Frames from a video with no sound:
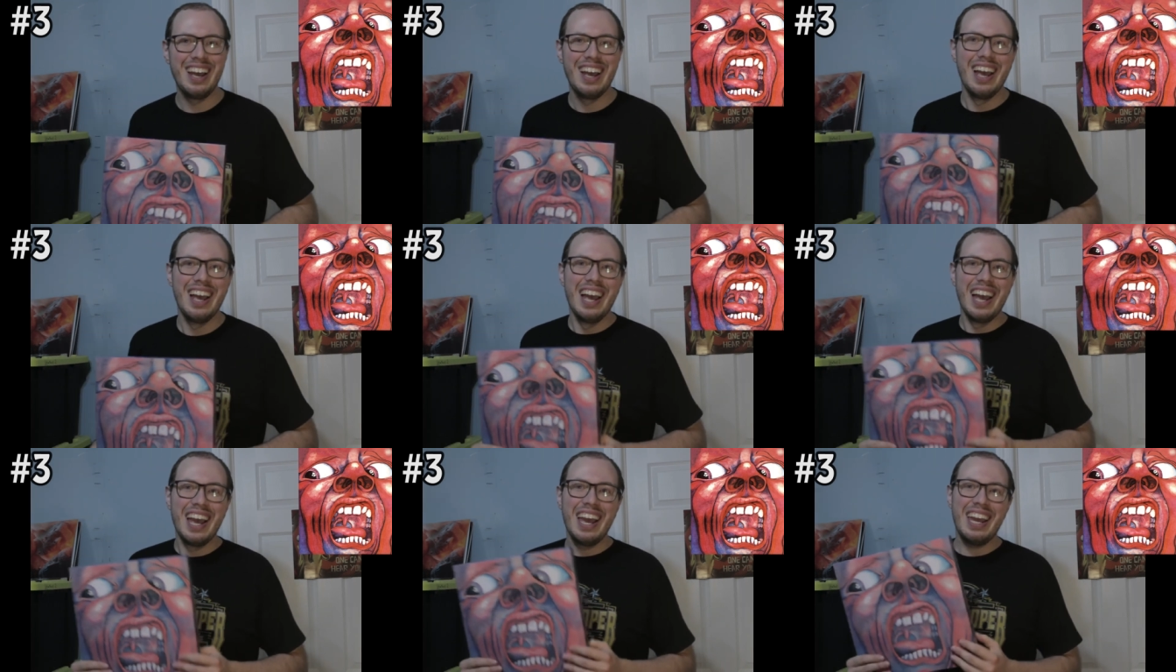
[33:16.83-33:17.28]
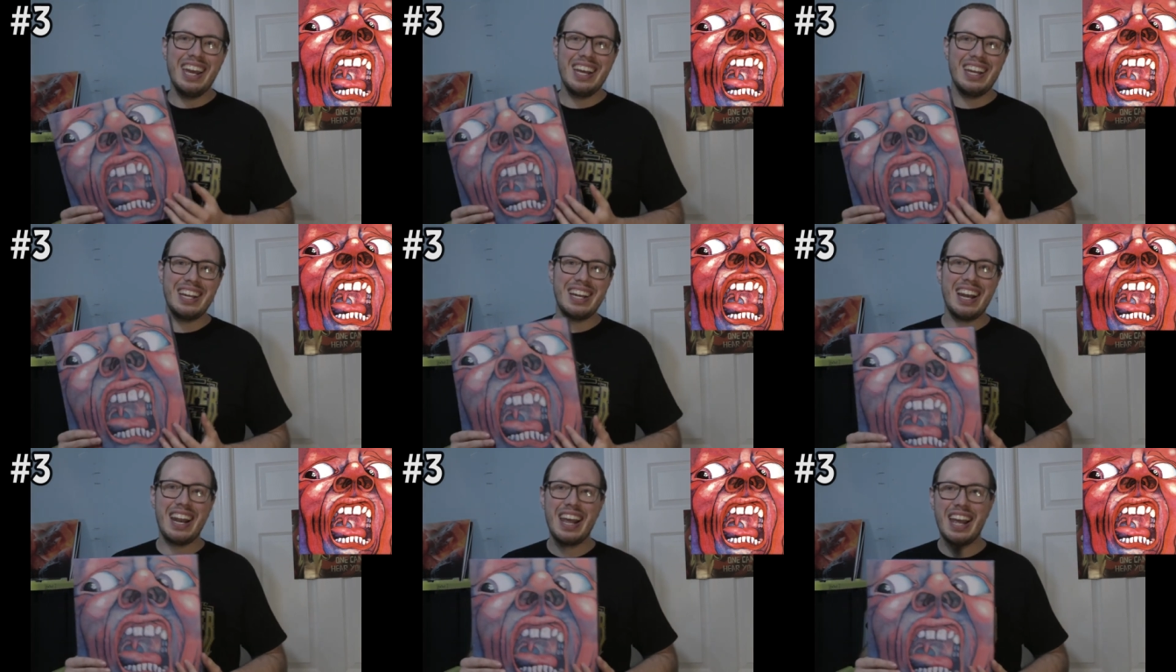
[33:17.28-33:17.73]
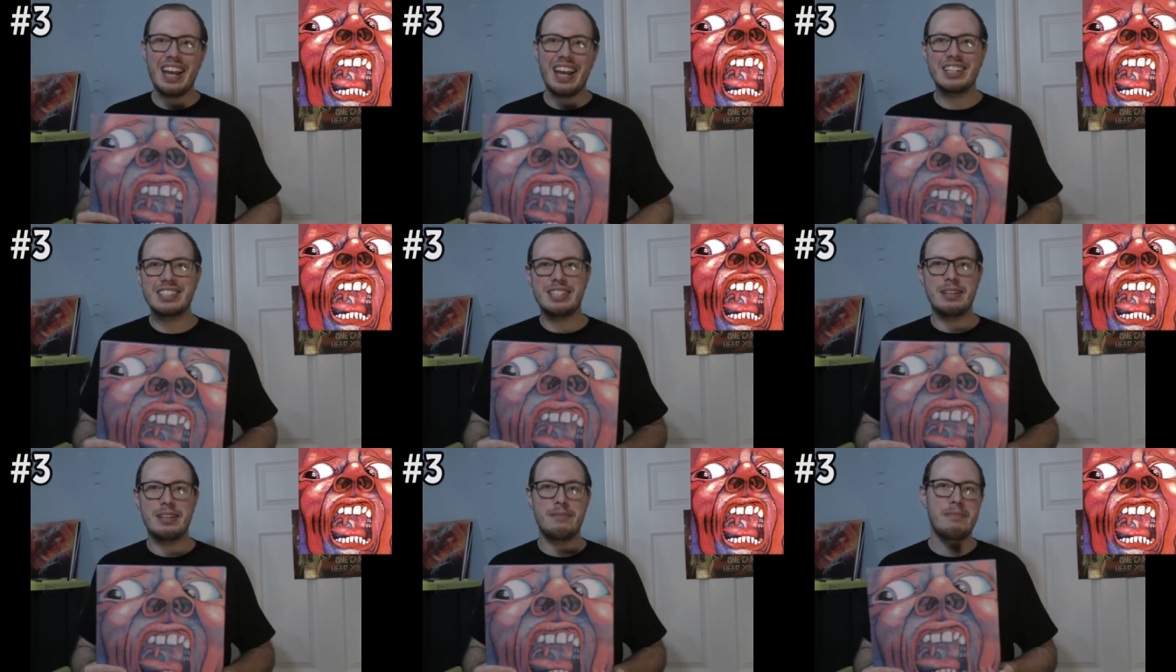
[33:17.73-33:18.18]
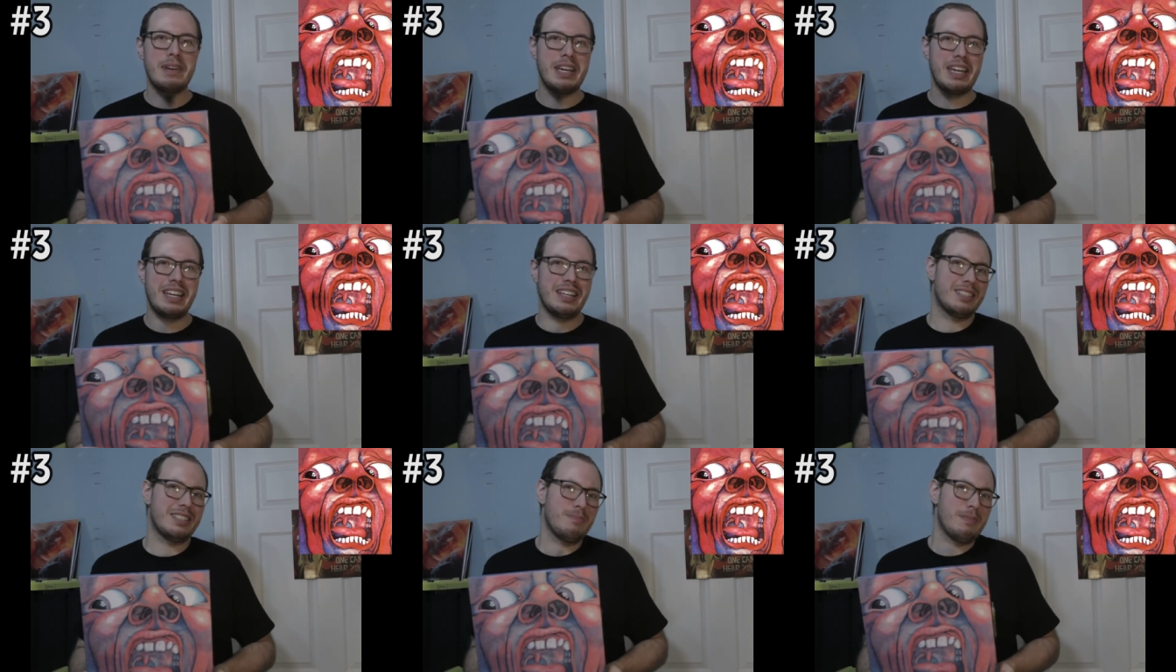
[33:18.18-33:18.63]
it to me,
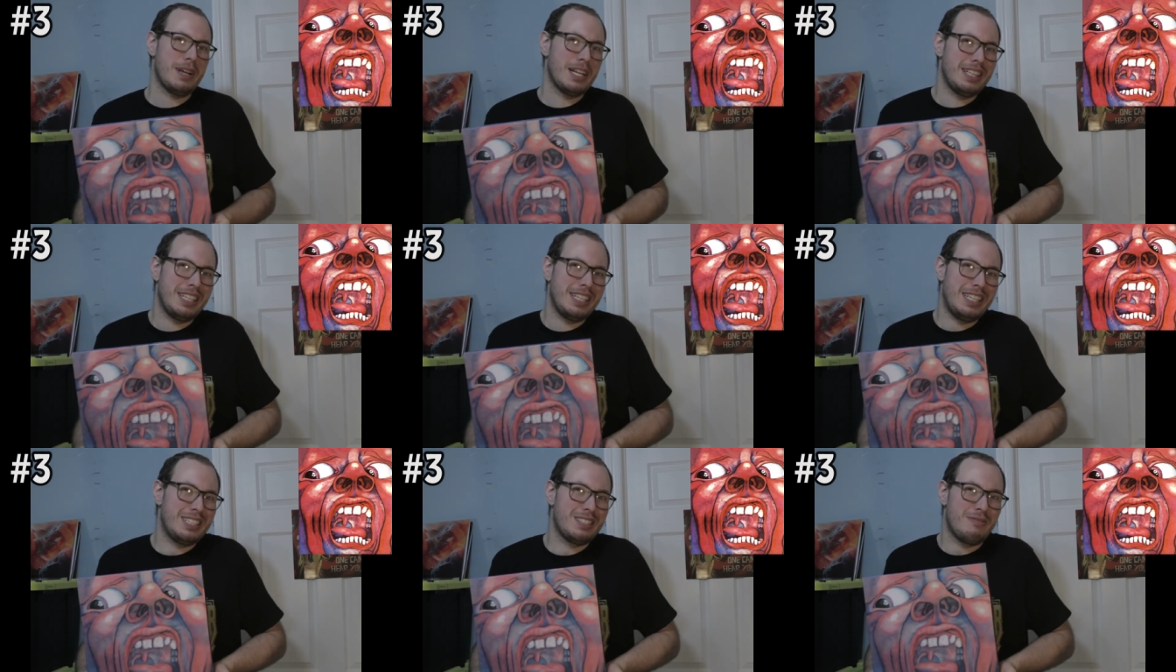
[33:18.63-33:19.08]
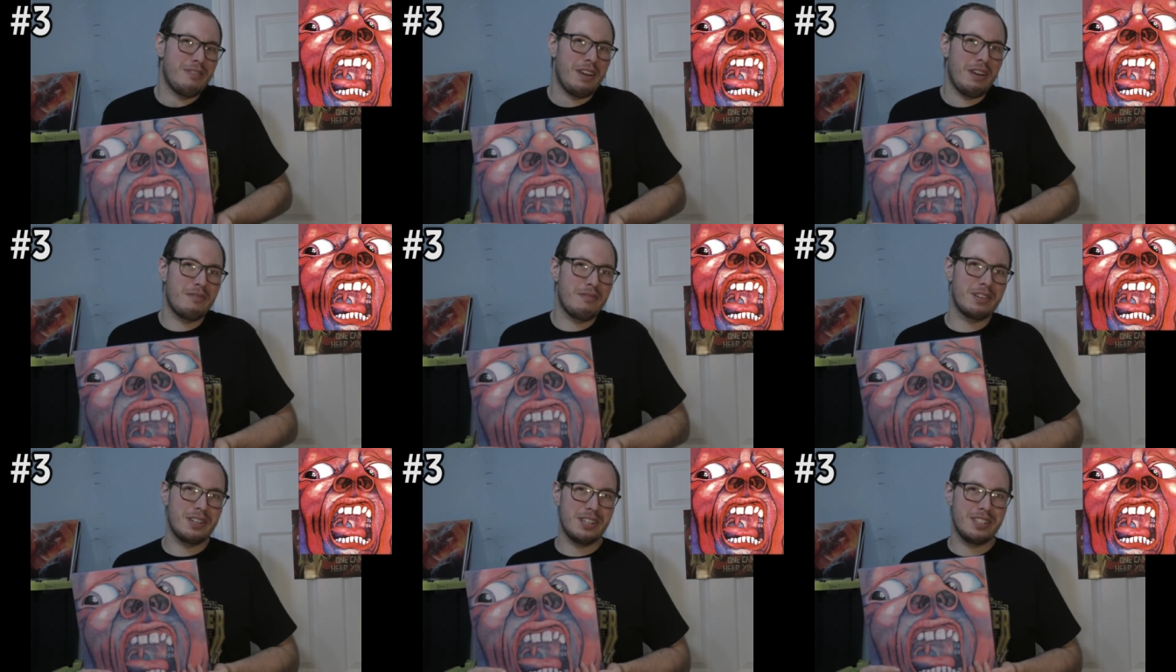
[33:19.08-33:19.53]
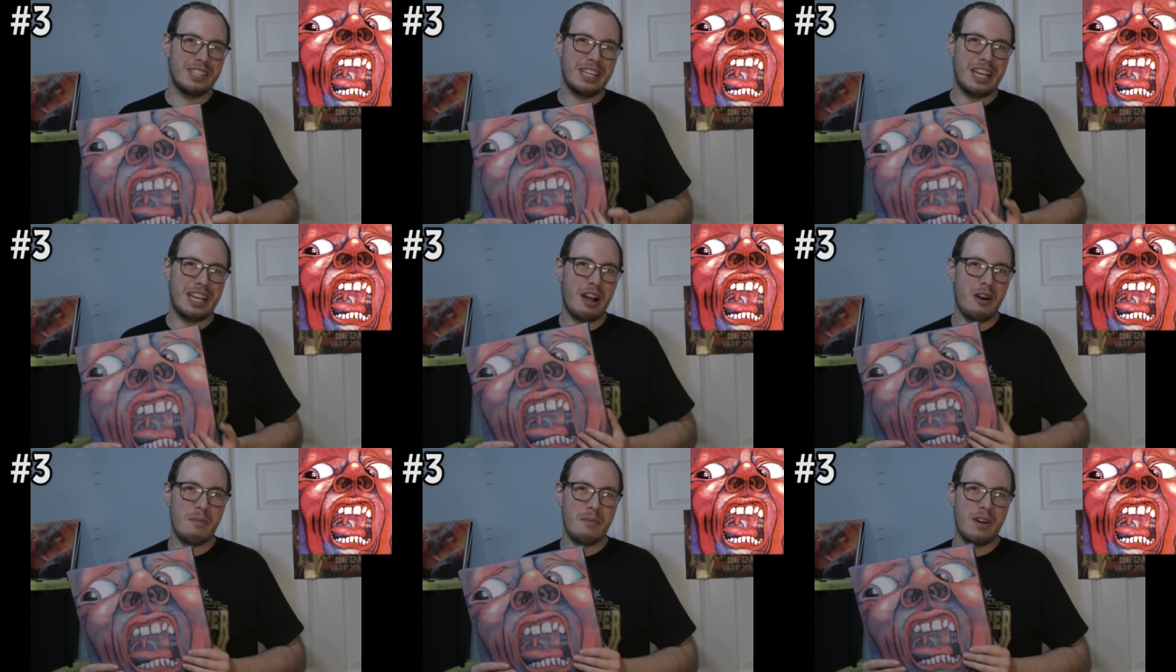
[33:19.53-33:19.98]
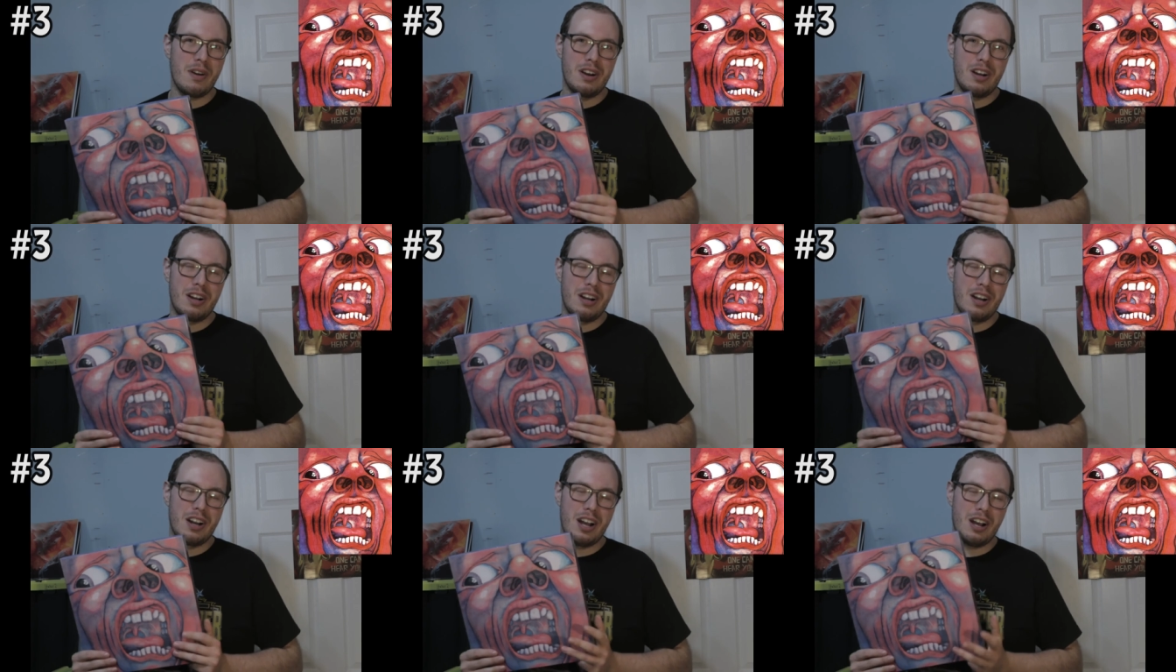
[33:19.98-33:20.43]
it's my least favorite of the album,
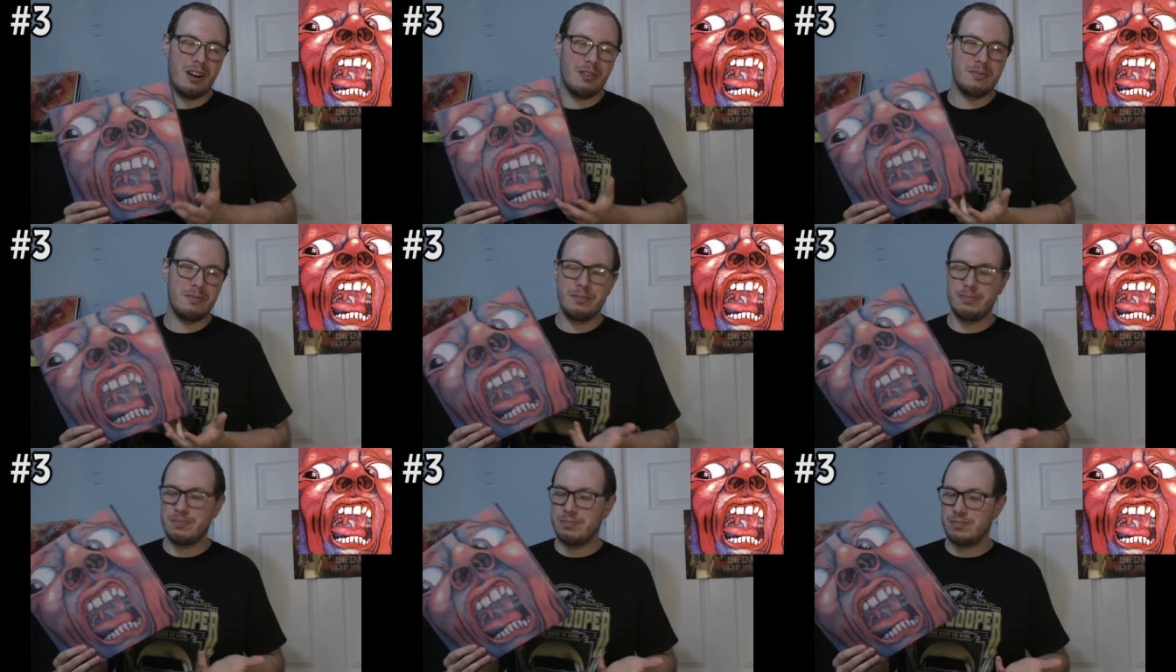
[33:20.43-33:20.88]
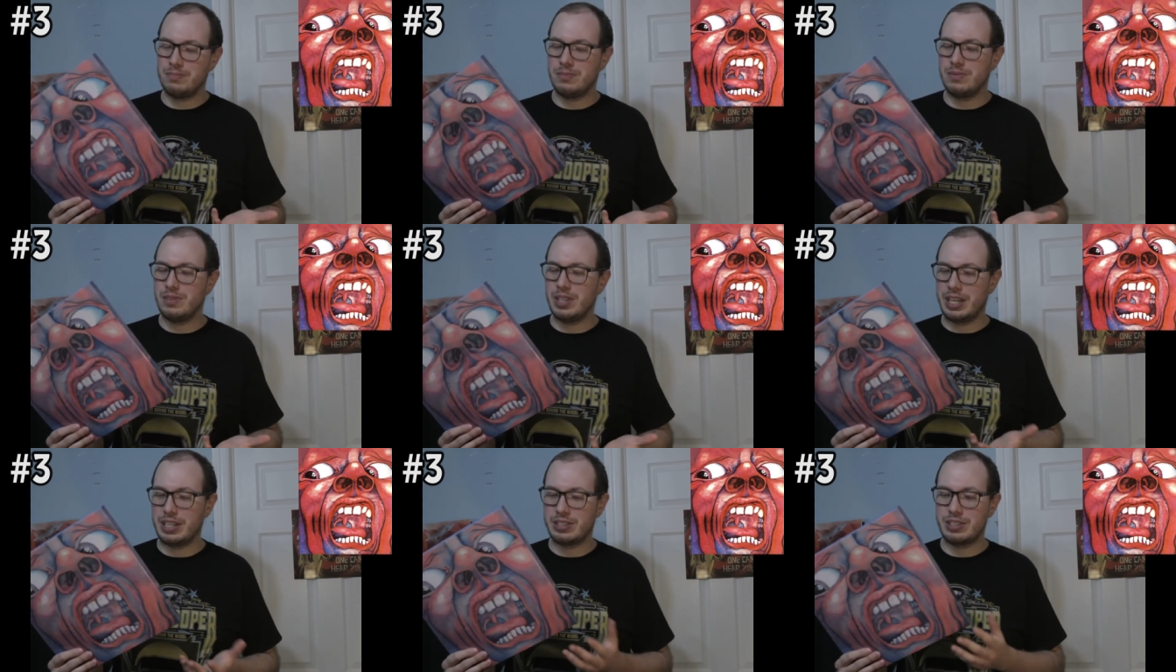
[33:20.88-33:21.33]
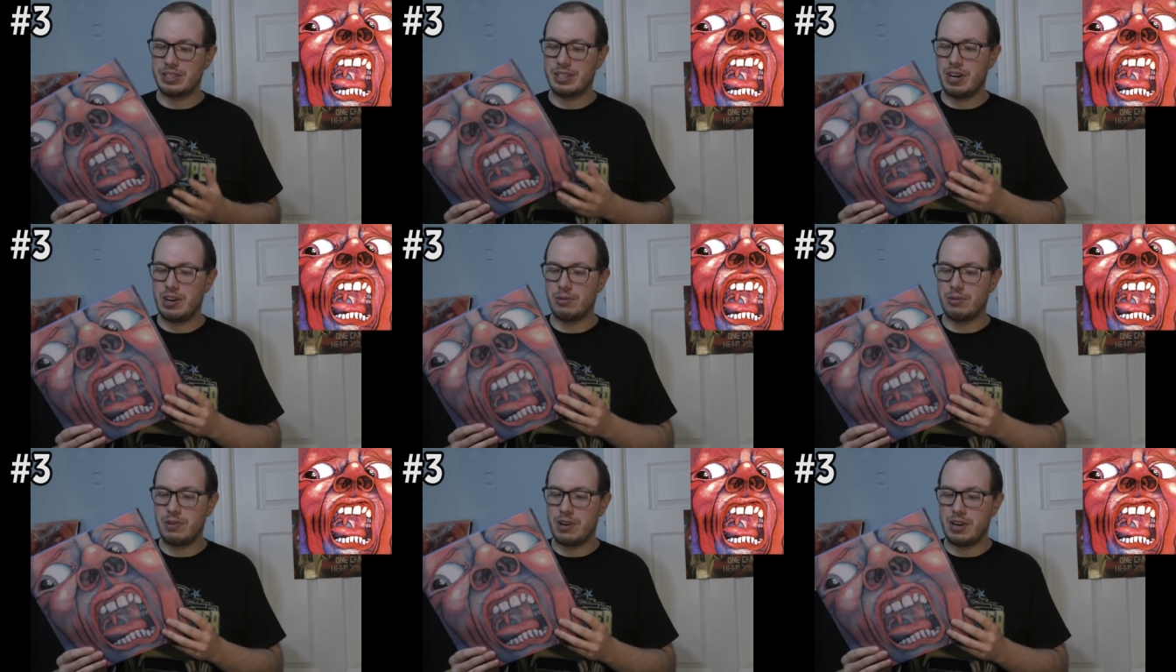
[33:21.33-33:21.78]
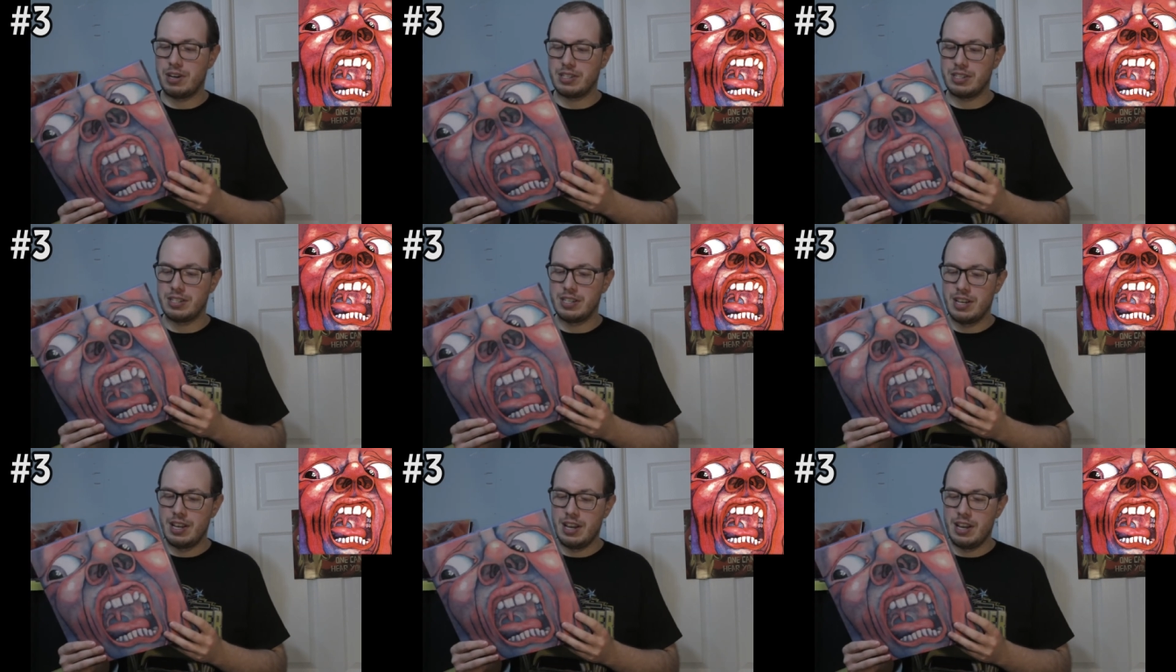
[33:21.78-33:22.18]
uh, album like song wise.